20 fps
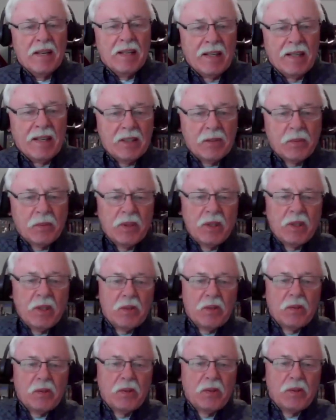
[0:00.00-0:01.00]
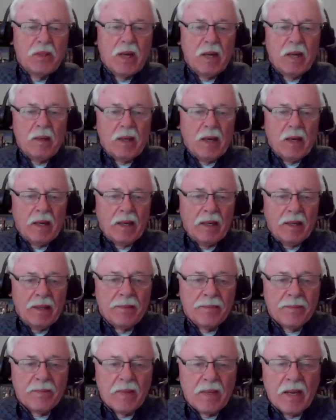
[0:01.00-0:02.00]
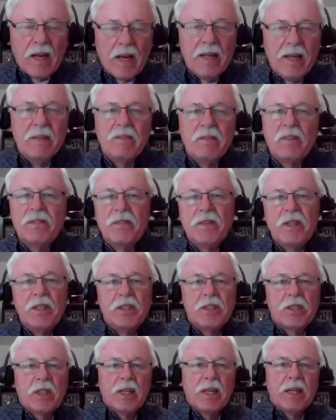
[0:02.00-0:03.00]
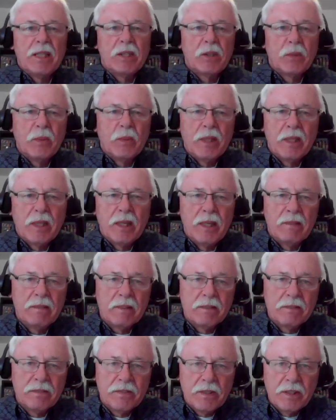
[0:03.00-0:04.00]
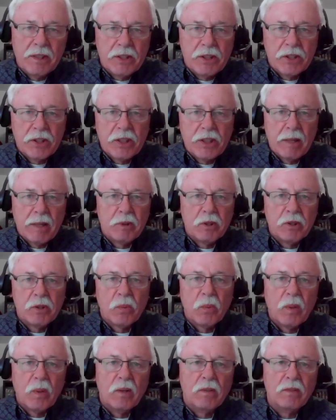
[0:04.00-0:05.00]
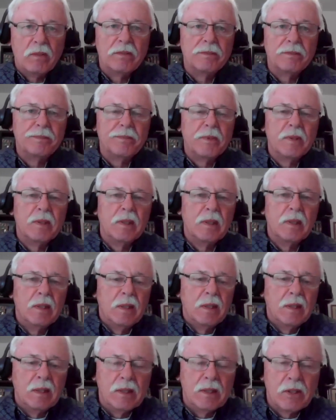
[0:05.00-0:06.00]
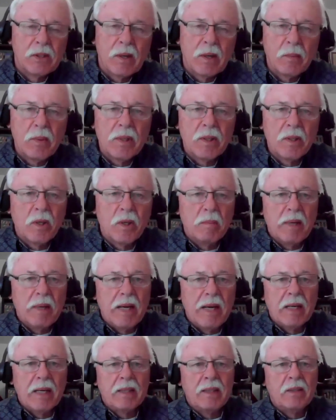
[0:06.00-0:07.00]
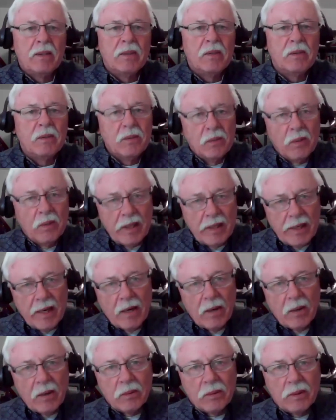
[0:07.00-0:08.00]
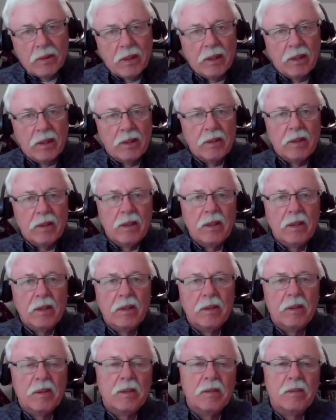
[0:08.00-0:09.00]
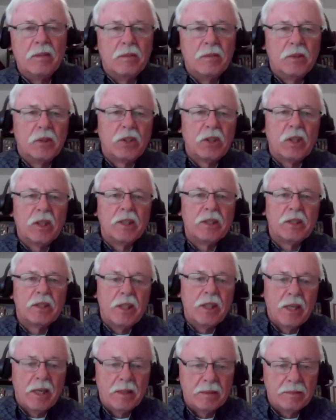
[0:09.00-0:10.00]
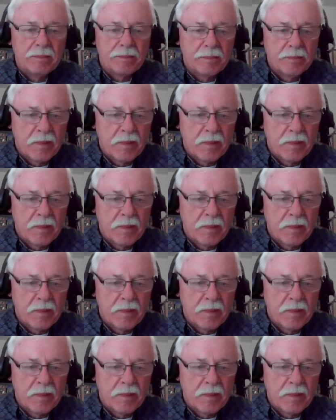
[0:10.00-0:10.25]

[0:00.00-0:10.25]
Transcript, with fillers: as we go through, I never finished last week. I never finished chapter 12. And so I want to go back right now and start tonight.